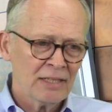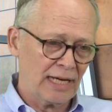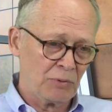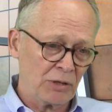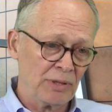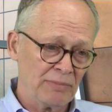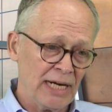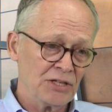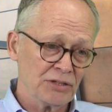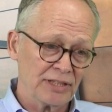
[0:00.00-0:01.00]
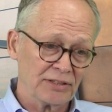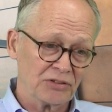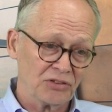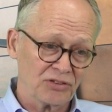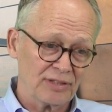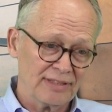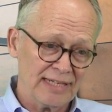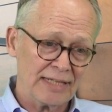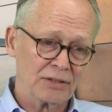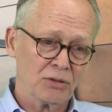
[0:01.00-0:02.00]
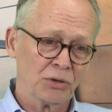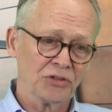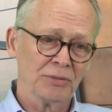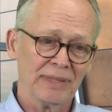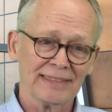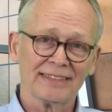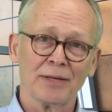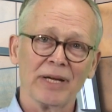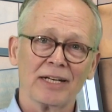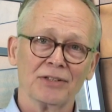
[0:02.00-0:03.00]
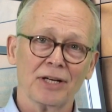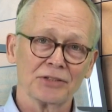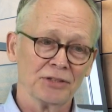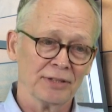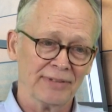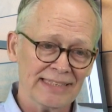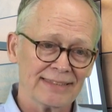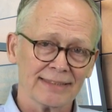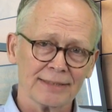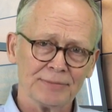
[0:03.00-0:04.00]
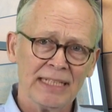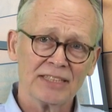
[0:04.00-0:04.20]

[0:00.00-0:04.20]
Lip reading: I want to remind you that this is not a course about semiconductor devices.